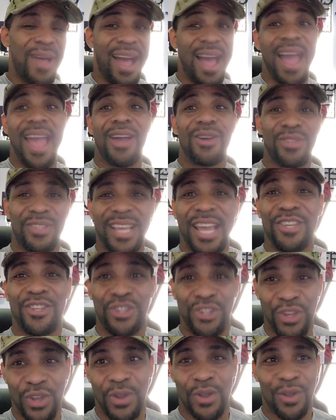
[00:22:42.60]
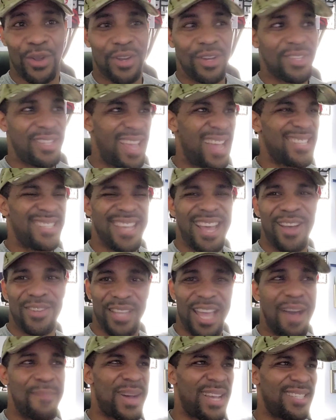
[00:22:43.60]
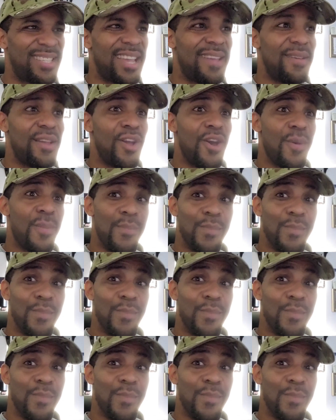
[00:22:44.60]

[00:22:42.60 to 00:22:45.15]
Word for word: I ain't gonna say sugar because that sounds God about to say